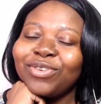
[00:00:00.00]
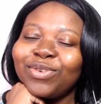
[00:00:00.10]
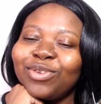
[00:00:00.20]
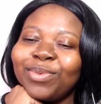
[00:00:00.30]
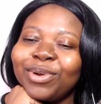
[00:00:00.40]

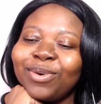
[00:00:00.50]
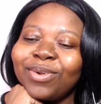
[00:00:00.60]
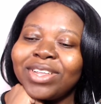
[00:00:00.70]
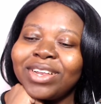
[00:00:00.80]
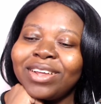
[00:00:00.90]
Should you be
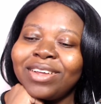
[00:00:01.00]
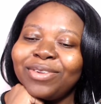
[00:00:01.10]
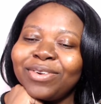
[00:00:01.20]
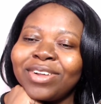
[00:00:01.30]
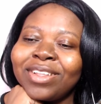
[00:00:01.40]
holding it?
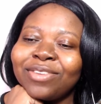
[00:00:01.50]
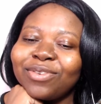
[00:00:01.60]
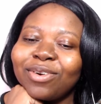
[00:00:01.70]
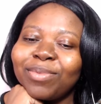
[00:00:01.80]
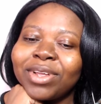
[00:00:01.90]
You're not that
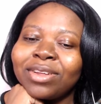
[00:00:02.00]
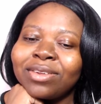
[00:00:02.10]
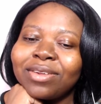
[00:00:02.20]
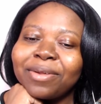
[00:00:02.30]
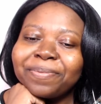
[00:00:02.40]
strong, man.